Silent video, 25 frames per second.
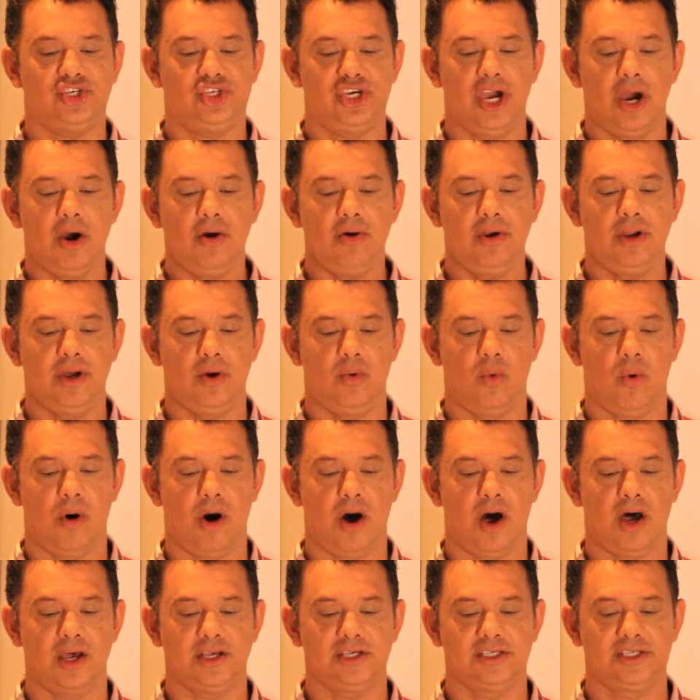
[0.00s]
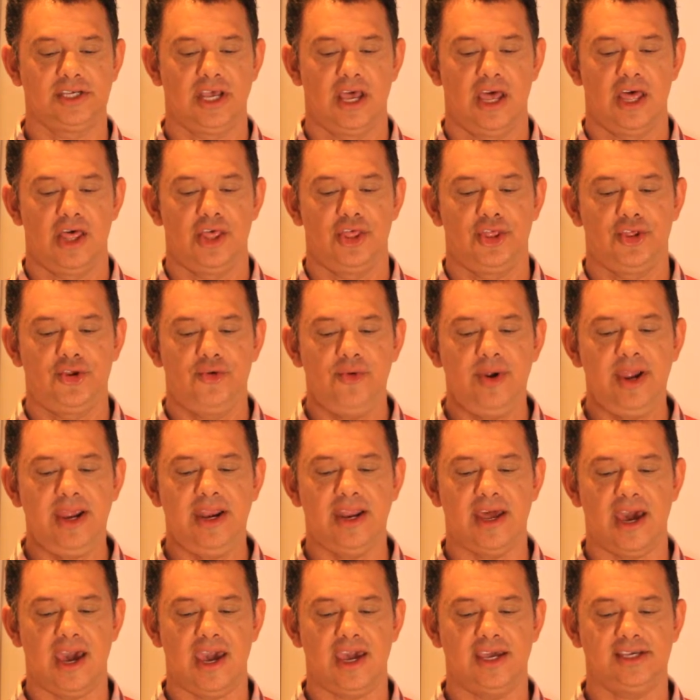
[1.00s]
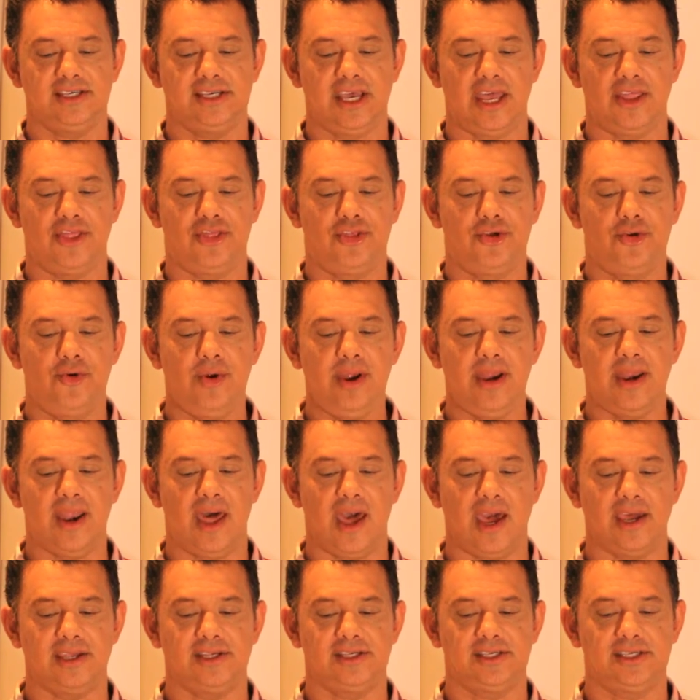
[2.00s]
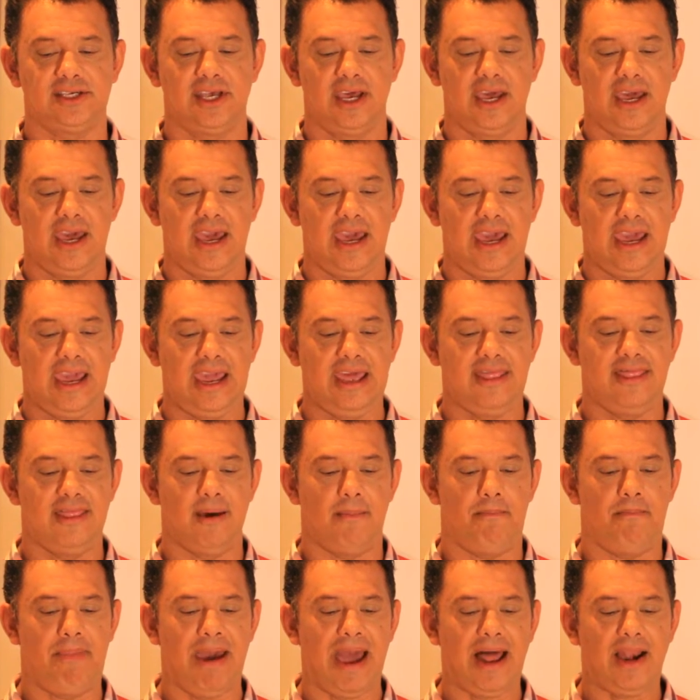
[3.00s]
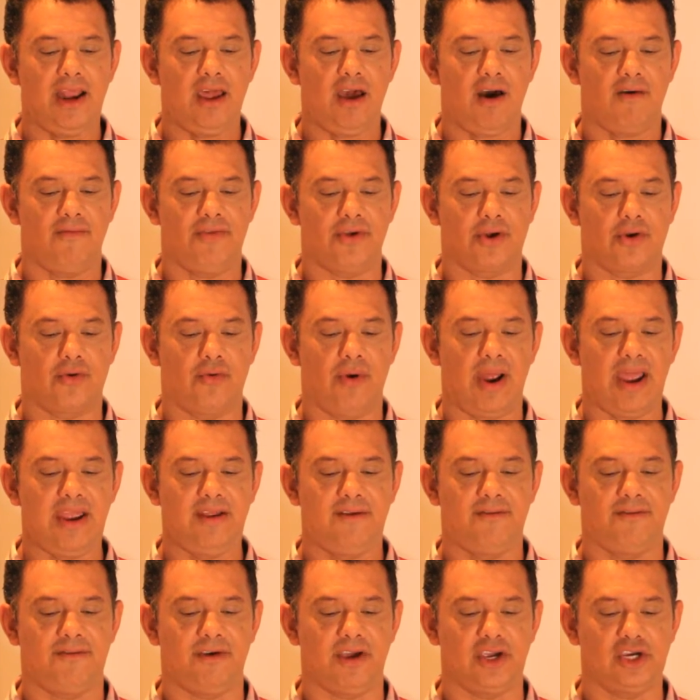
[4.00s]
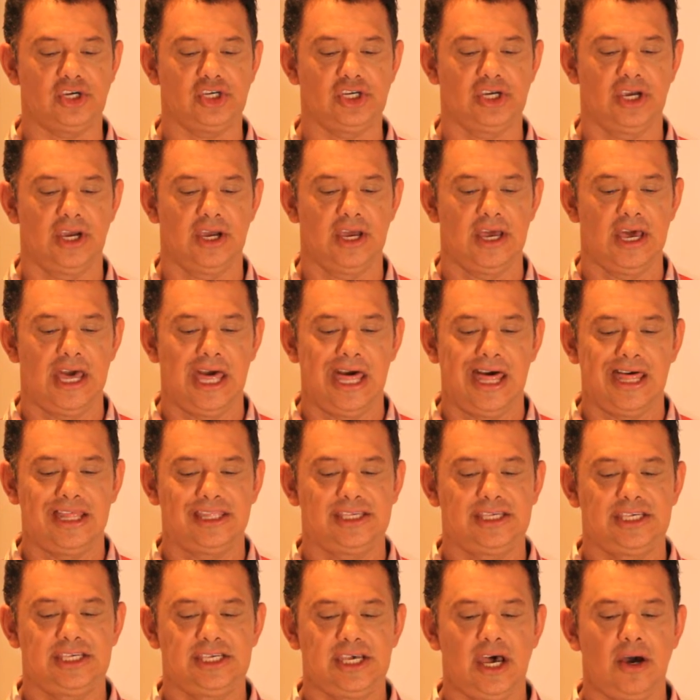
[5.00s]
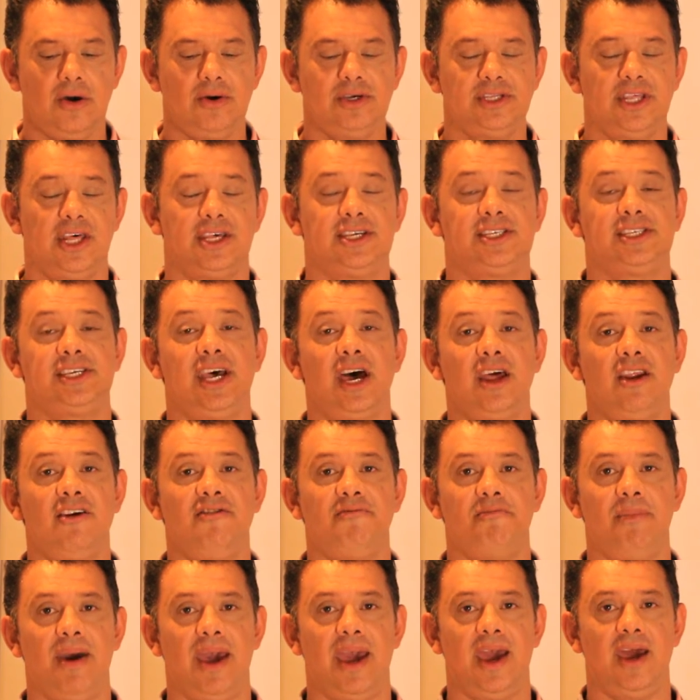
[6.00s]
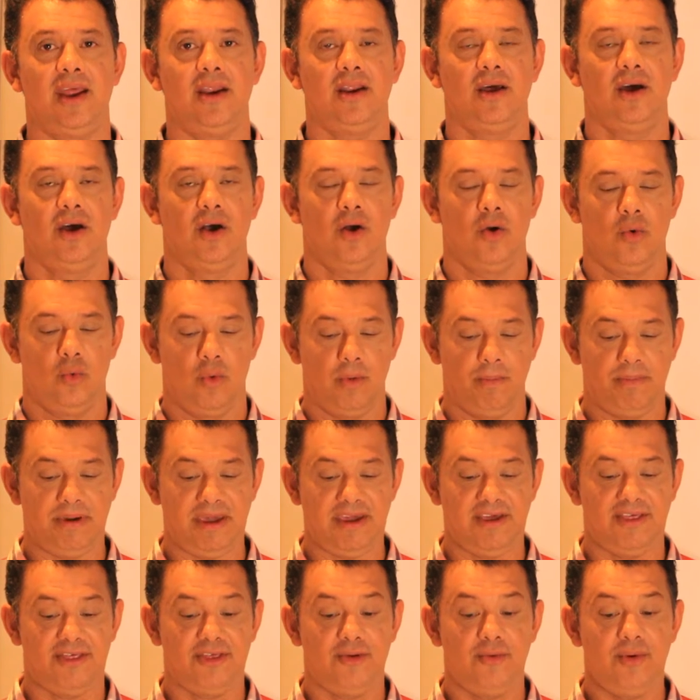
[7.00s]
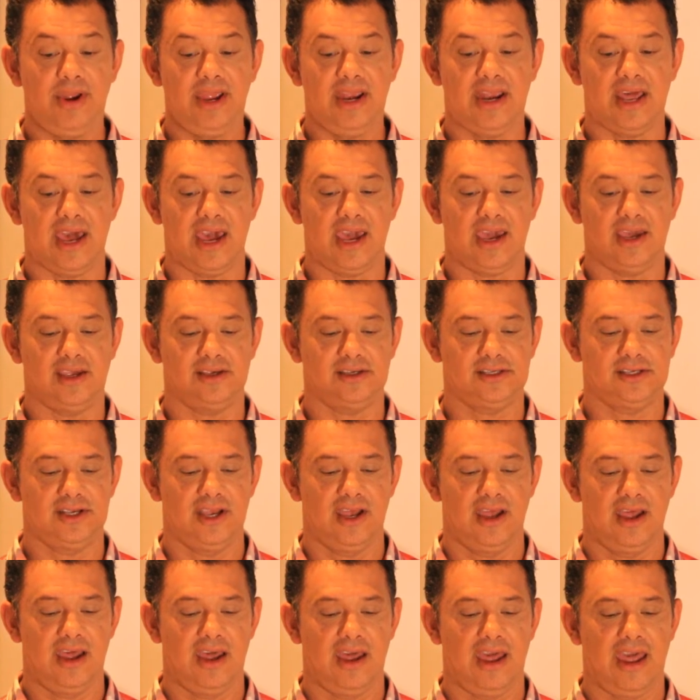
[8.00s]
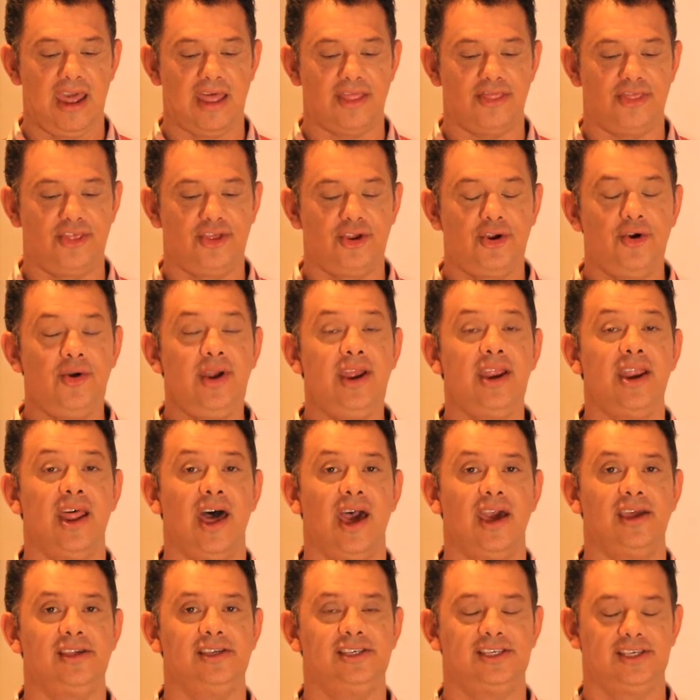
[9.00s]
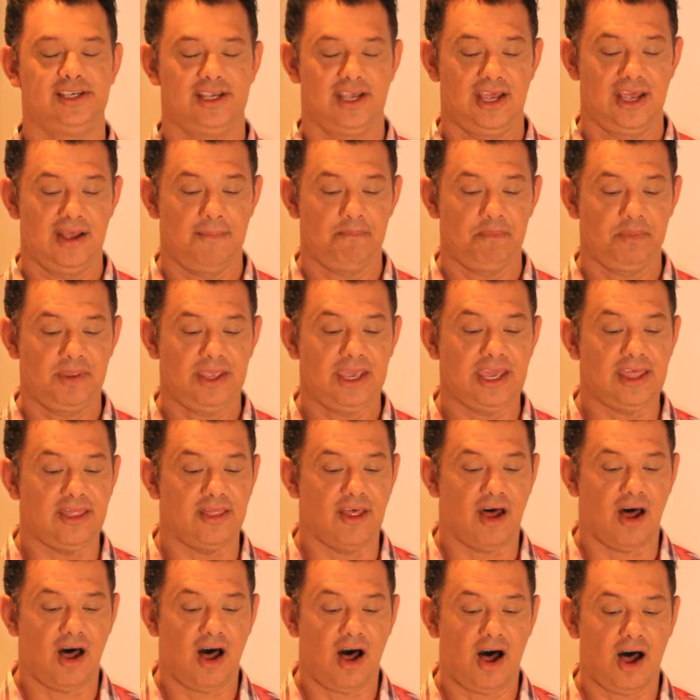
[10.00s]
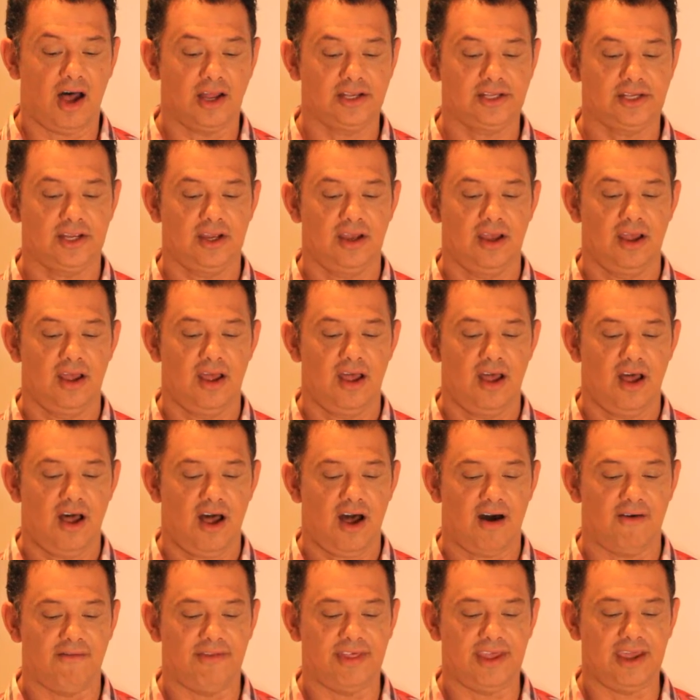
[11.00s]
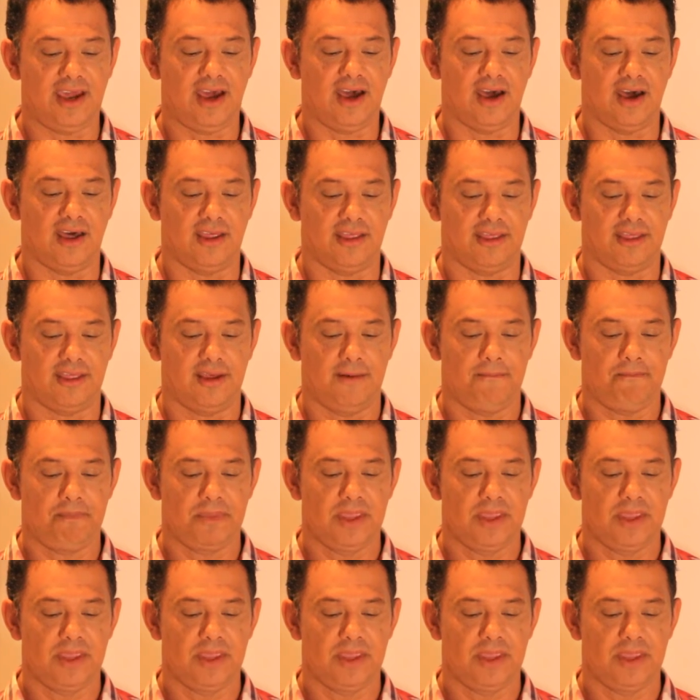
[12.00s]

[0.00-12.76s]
Jonah was 3 days and 3 nights in the belly of the great fish, so the Son of Man will be 3 days and 3 nights in the heart of the earth.